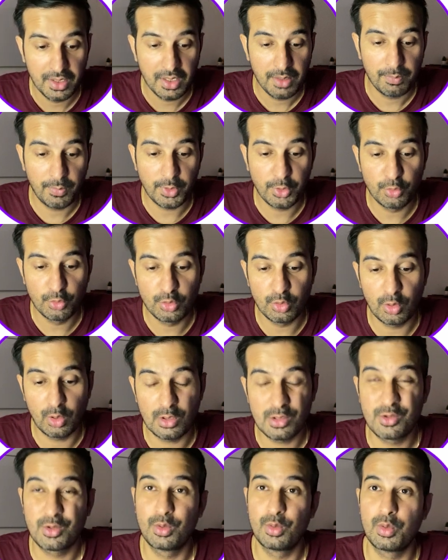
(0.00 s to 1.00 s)
But you should
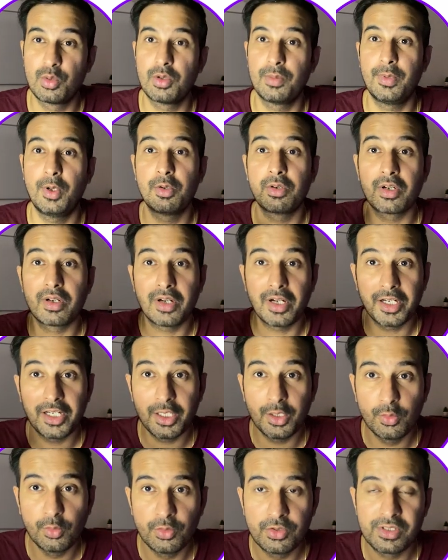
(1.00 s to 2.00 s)
also know about
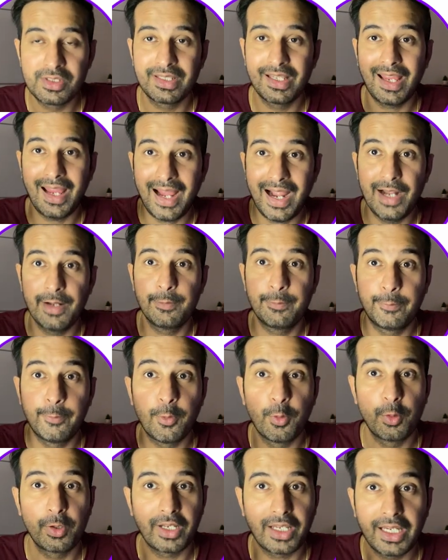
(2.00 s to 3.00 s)
reduce and
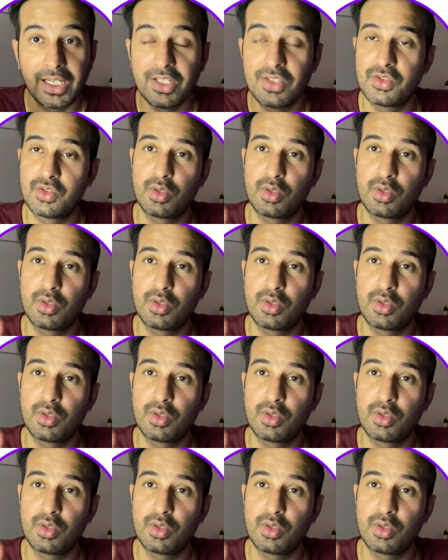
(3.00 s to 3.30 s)
for each.